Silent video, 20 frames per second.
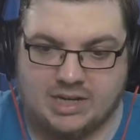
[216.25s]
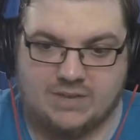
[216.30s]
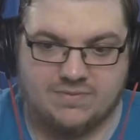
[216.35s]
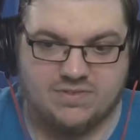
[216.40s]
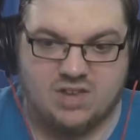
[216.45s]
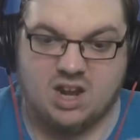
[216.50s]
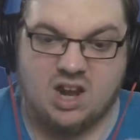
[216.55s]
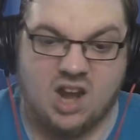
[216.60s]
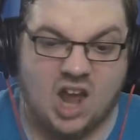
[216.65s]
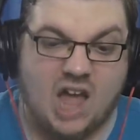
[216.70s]
I mean,
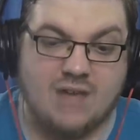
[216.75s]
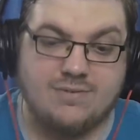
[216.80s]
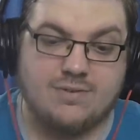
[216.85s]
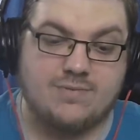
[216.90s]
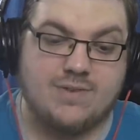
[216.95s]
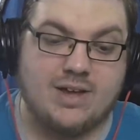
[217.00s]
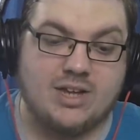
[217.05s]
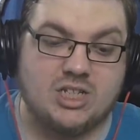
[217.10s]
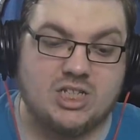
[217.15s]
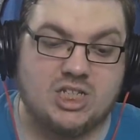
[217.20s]
you've done
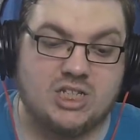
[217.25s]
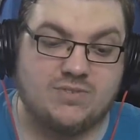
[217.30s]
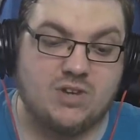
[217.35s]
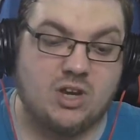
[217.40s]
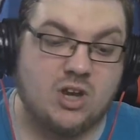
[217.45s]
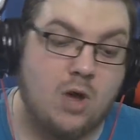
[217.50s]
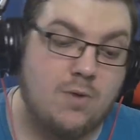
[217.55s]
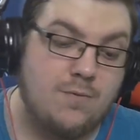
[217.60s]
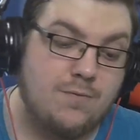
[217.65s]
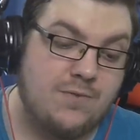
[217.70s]
live events,
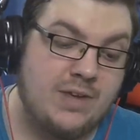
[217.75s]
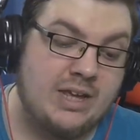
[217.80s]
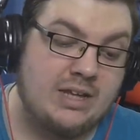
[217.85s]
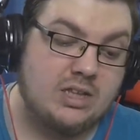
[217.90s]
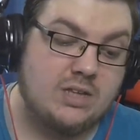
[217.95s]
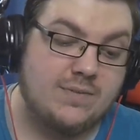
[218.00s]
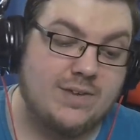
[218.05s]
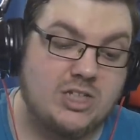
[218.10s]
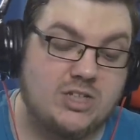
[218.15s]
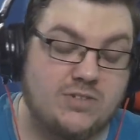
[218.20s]
you've done
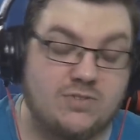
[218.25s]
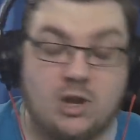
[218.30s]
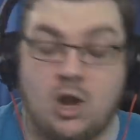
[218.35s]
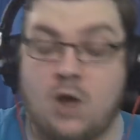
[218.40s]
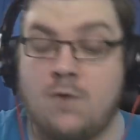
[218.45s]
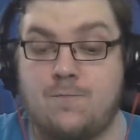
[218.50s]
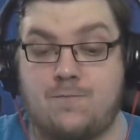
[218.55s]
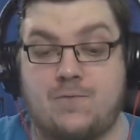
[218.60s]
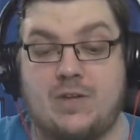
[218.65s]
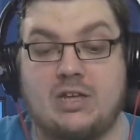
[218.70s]
on-field events, you've
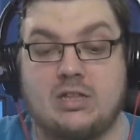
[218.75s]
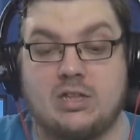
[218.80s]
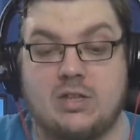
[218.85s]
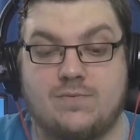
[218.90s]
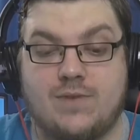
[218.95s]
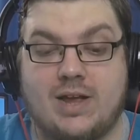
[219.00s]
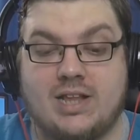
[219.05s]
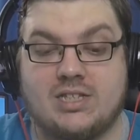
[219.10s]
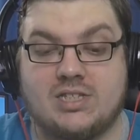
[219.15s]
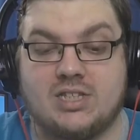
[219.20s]
done
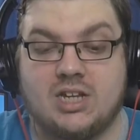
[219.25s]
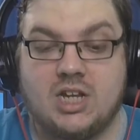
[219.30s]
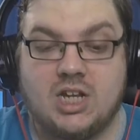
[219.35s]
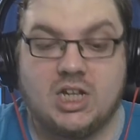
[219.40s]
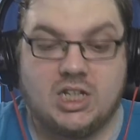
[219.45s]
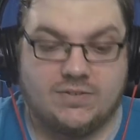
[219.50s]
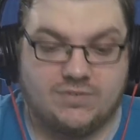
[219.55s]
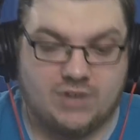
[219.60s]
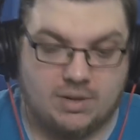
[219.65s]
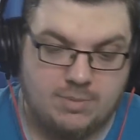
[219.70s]
off-field
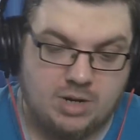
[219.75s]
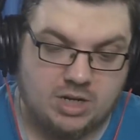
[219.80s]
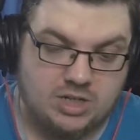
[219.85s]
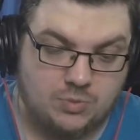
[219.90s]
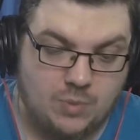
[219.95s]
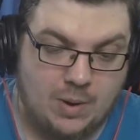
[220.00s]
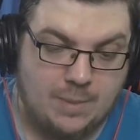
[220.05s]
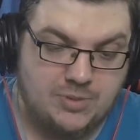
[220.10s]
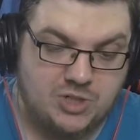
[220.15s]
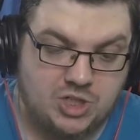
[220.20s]
events, you've
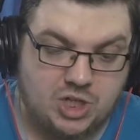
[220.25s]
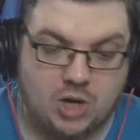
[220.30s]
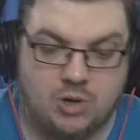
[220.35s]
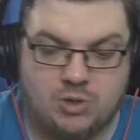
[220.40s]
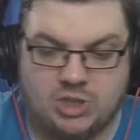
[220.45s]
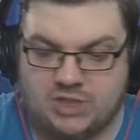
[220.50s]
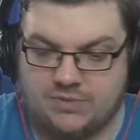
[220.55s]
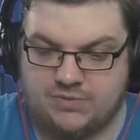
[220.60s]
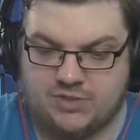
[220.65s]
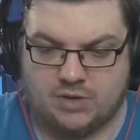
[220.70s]
done web
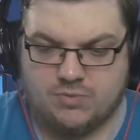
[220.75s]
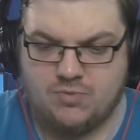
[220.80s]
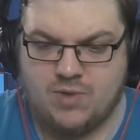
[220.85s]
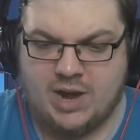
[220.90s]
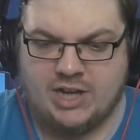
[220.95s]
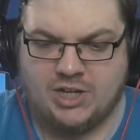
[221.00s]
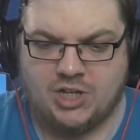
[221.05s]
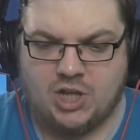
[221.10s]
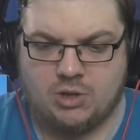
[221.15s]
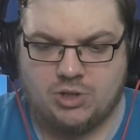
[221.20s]
shows, you've done
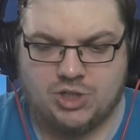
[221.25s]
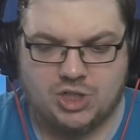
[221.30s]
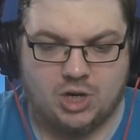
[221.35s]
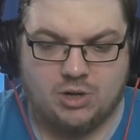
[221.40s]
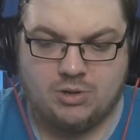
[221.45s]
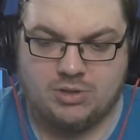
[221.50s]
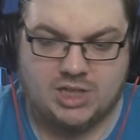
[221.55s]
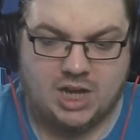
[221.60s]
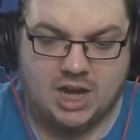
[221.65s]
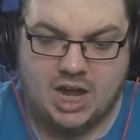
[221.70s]
radio
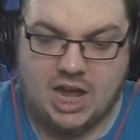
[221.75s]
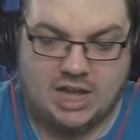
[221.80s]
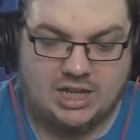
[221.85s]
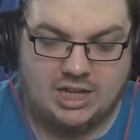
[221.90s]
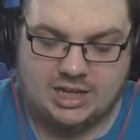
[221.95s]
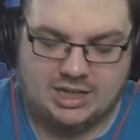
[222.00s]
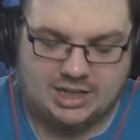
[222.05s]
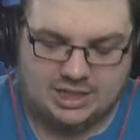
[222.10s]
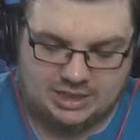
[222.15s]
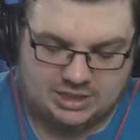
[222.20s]
shows.
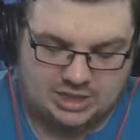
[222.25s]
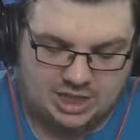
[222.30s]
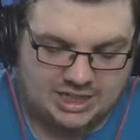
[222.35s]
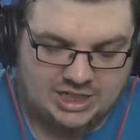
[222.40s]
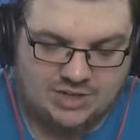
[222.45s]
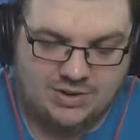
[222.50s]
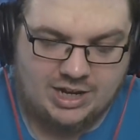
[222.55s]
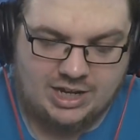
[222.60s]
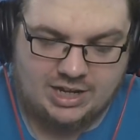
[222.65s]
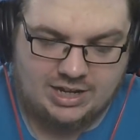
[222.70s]

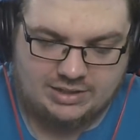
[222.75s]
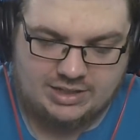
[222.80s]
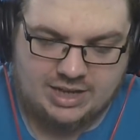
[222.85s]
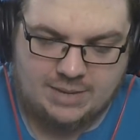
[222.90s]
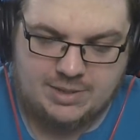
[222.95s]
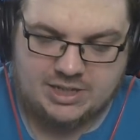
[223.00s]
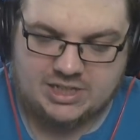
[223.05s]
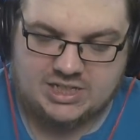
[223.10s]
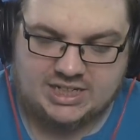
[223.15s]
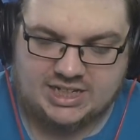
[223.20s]
Is there any
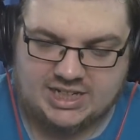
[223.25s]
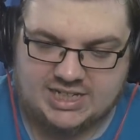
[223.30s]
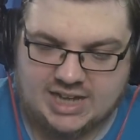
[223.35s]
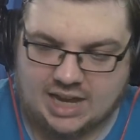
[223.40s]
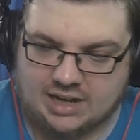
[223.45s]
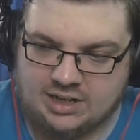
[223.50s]
limits to your